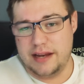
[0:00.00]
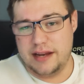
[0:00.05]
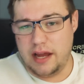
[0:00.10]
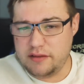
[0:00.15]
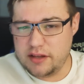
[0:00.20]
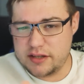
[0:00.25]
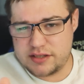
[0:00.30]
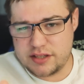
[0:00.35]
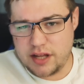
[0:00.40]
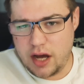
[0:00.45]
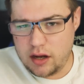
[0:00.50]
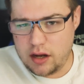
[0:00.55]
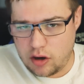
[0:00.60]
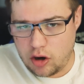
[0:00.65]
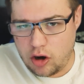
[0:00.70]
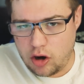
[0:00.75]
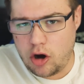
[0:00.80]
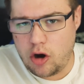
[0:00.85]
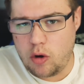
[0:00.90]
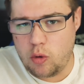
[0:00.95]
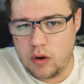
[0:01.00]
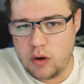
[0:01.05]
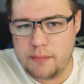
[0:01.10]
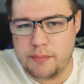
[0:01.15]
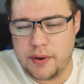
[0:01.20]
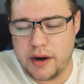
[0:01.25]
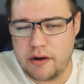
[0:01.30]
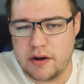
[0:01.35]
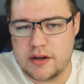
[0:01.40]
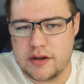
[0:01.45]
Now, that's not all what
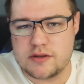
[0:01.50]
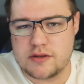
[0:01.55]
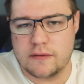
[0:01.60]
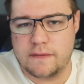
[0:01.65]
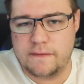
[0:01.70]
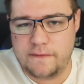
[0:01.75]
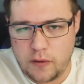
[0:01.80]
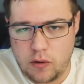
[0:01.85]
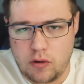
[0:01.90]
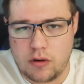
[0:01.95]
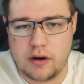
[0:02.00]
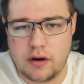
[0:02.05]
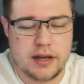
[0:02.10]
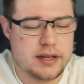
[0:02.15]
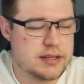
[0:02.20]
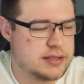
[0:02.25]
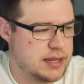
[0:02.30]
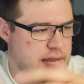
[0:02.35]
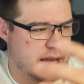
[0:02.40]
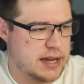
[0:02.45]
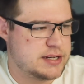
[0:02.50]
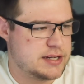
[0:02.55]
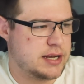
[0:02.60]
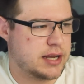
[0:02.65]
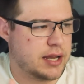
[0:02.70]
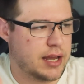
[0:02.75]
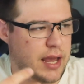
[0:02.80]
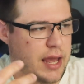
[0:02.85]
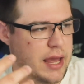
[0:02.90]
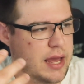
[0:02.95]
berries are for is
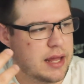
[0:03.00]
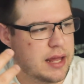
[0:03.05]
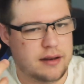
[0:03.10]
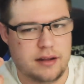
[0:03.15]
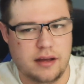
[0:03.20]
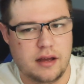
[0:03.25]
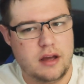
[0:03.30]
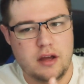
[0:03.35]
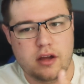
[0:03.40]
catching and